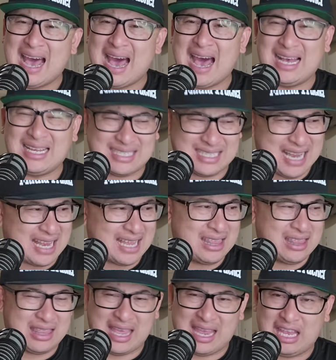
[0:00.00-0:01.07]
now. Uh,
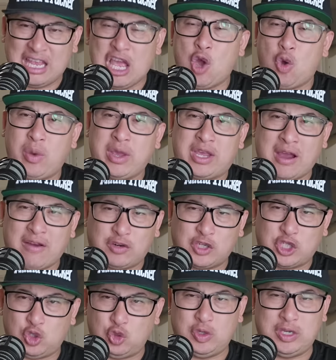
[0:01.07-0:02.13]
second thing we
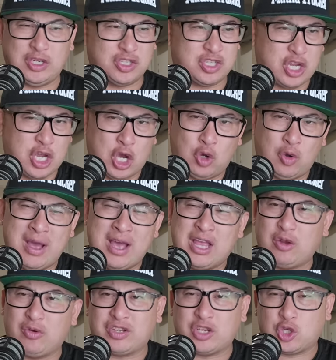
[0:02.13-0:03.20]
covered two years ago,
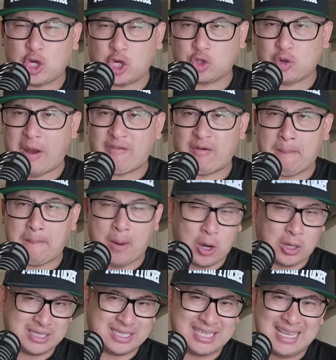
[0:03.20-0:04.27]
there was a truck driver
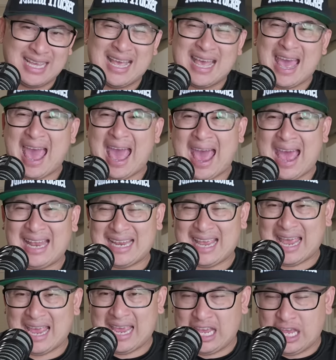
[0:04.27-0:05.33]
parked at
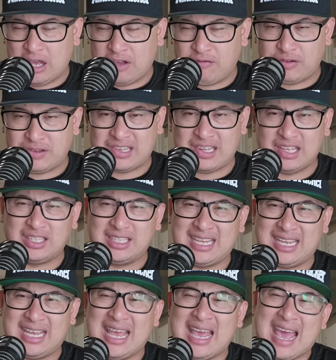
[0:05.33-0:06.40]
a
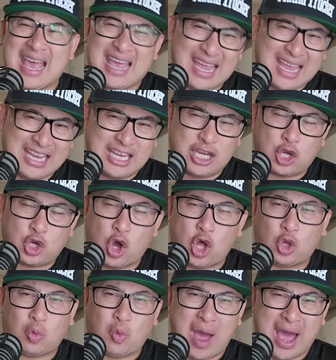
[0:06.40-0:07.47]
facility in
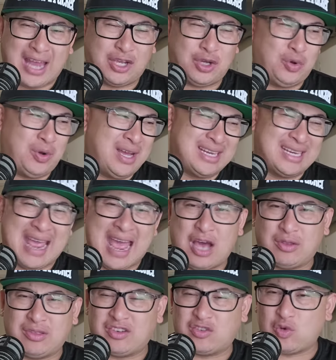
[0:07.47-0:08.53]
Colorado.
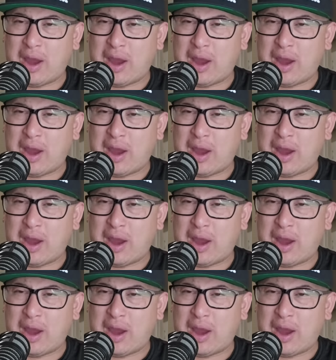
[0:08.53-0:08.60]
Now, this